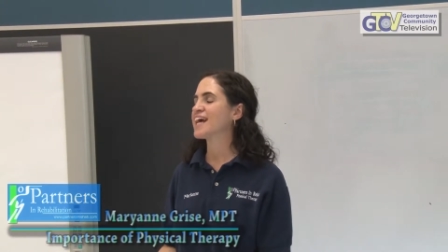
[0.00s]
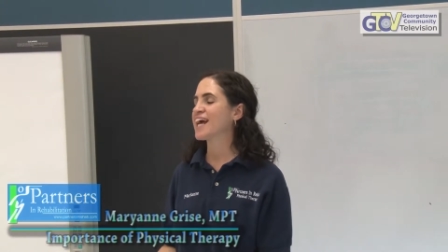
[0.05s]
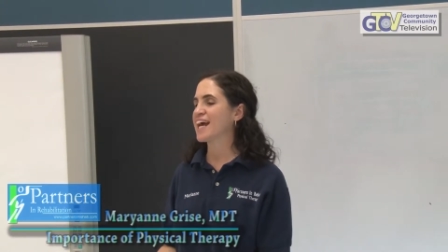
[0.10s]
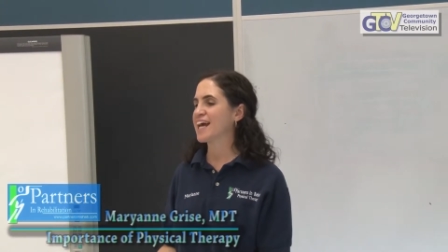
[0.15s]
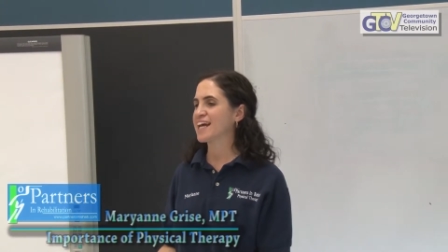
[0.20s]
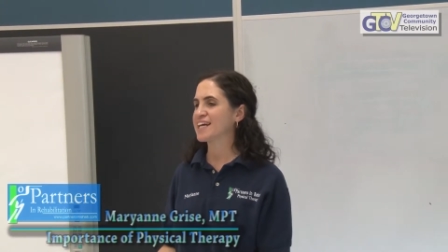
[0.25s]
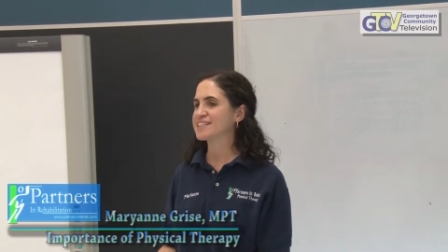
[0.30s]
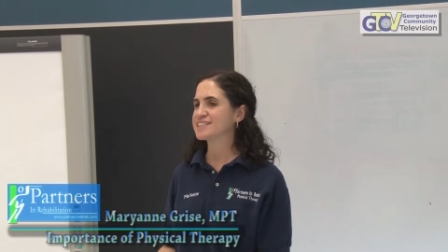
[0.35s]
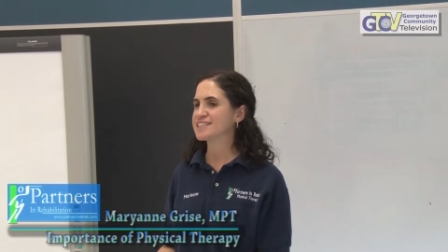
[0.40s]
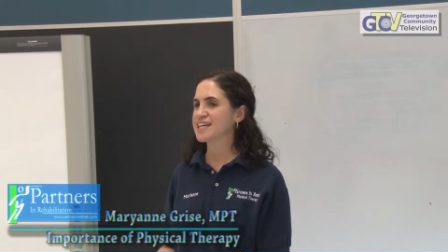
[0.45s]

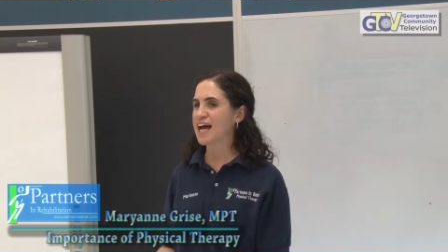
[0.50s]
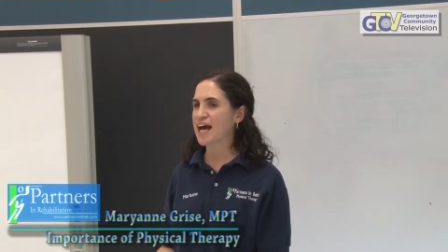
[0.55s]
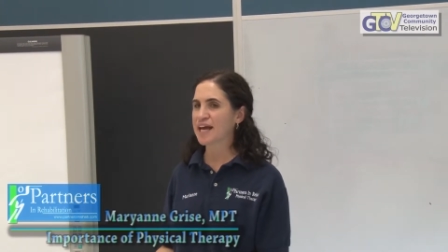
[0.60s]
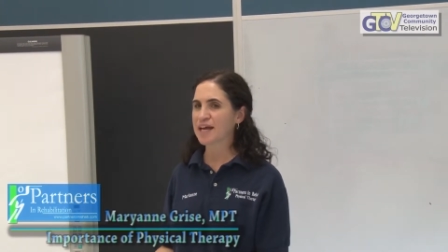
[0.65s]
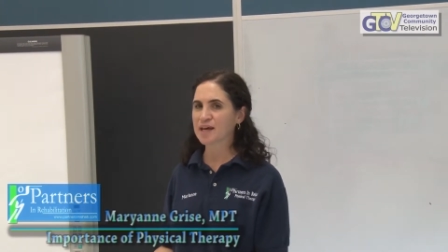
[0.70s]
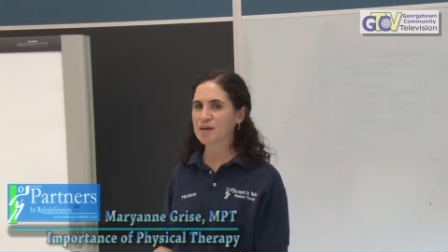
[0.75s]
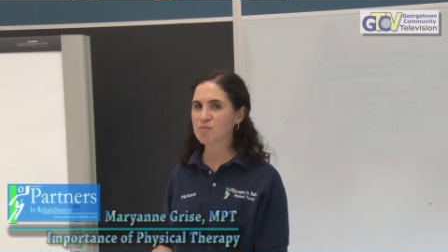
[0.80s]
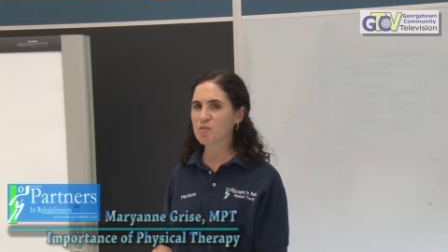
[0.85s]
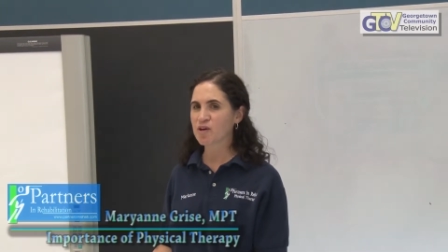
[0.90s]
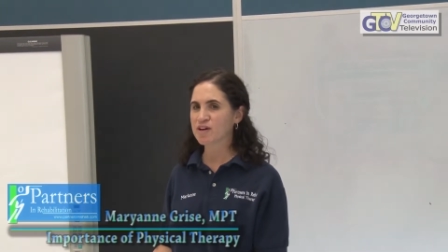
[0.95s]
and I
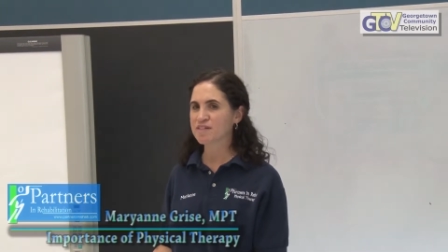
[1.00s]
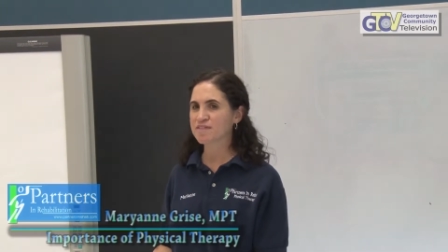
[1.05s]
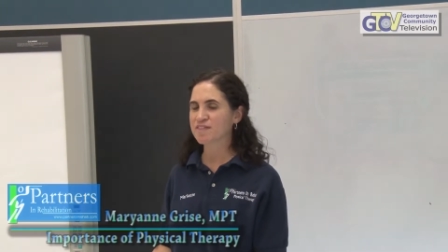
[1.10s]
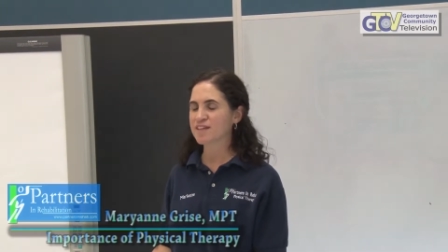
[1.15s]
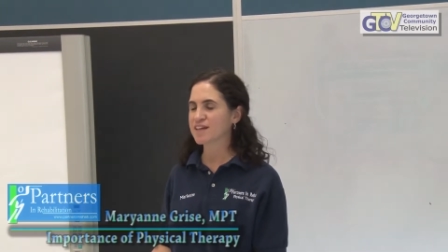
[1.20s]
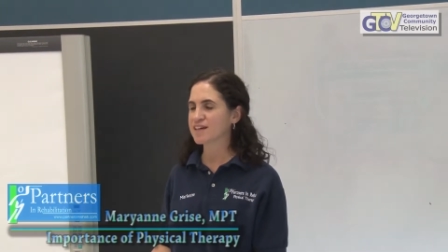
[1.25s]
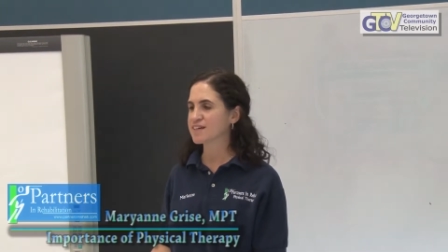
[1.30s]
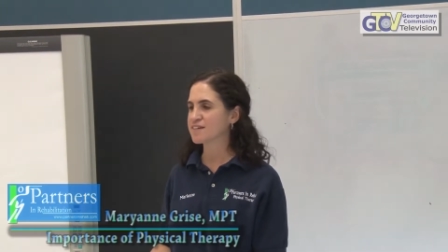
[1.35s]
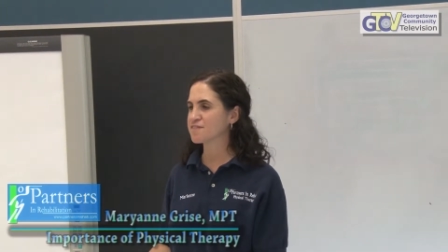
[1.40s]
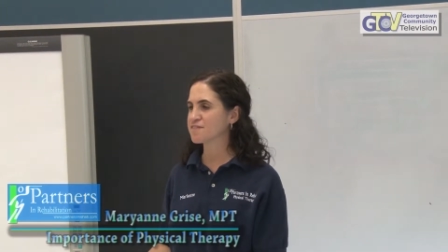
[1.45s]
am one of
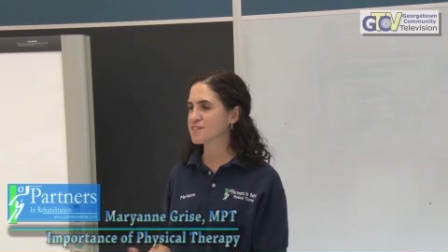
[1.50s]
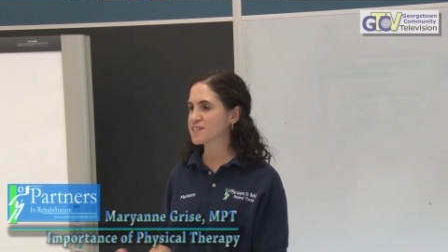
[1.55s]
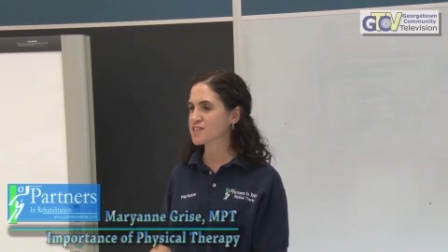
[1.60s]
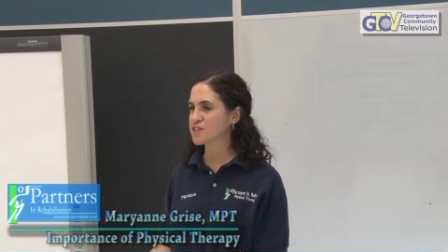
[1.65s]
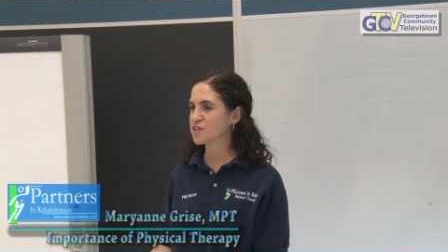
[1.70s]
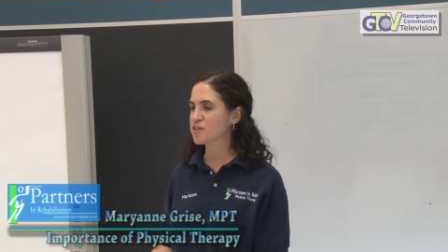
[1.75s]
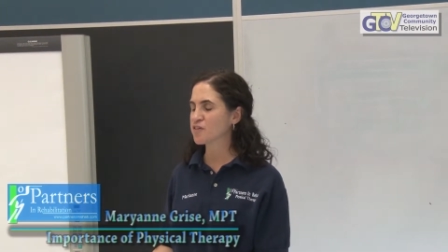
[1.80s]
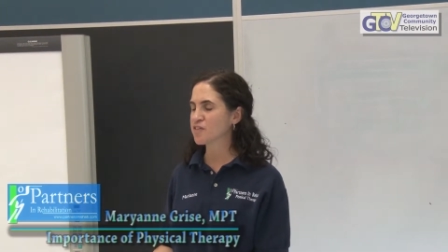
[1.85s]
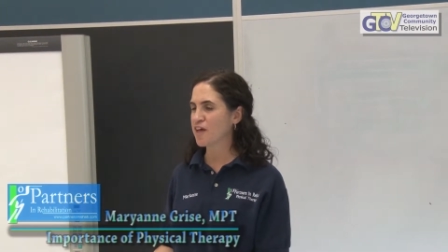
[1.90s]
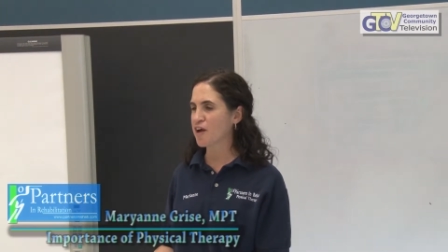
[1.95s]
the
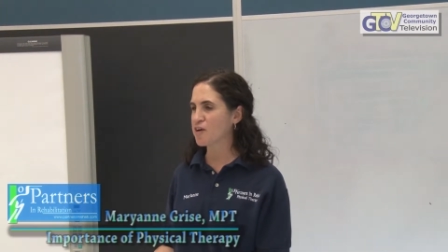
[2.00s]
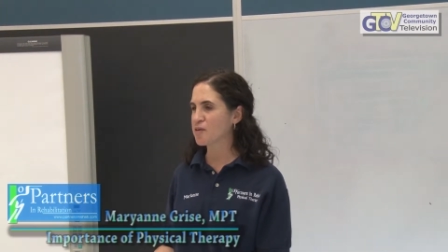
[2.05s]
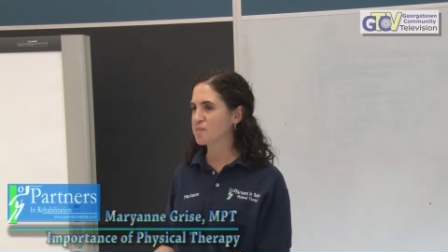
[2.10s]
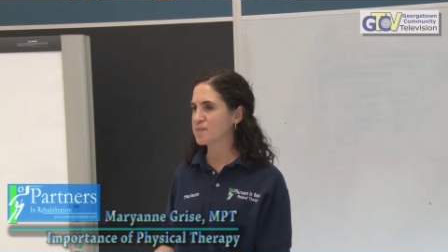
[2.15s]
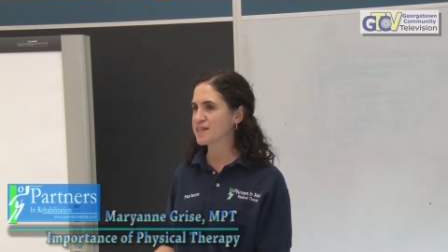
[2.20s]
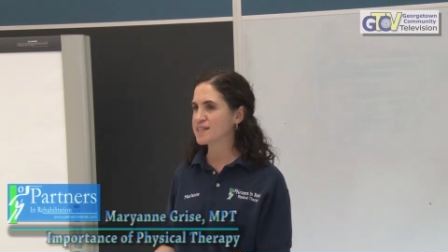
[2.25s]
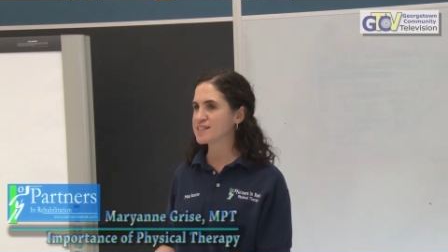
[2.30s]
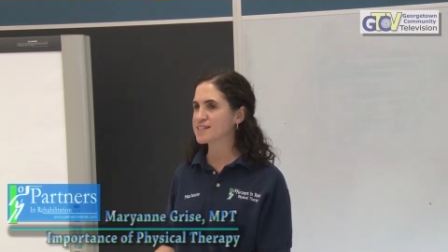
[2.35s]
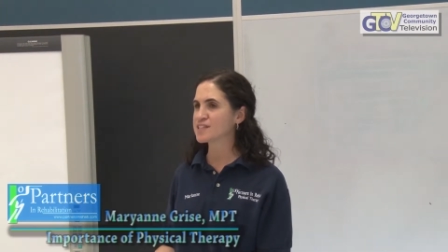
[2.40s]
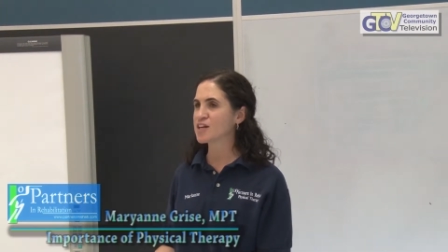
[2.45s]
physical
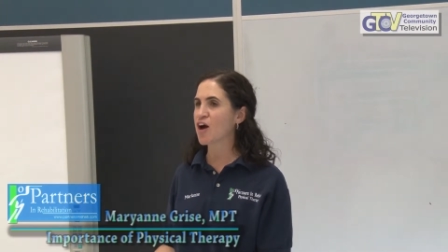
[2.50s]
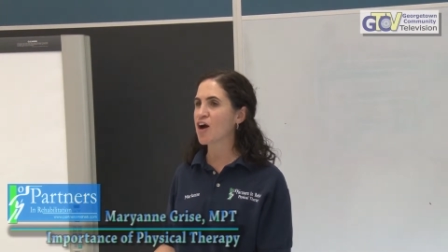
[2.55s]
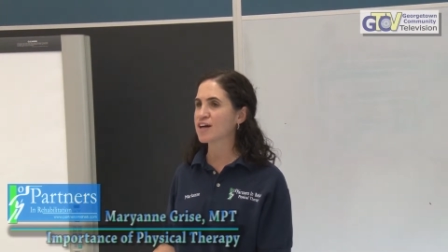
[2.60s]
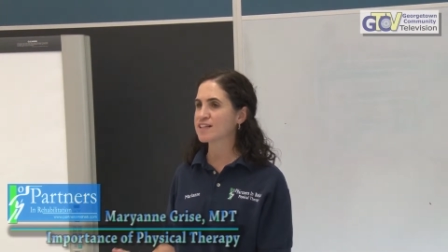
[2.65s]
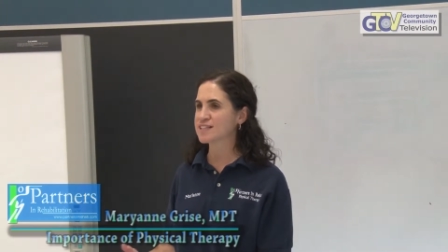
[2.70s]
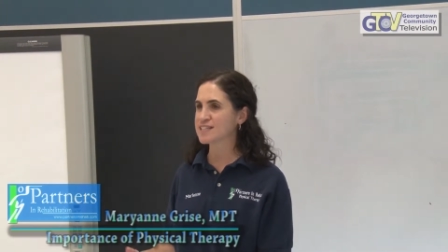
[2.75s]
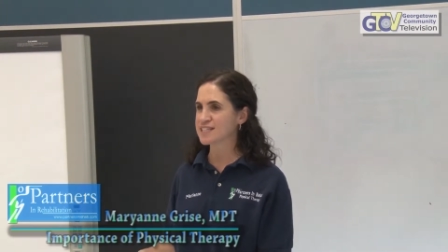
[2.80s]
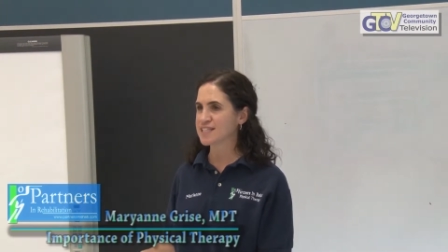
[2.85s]
therapists on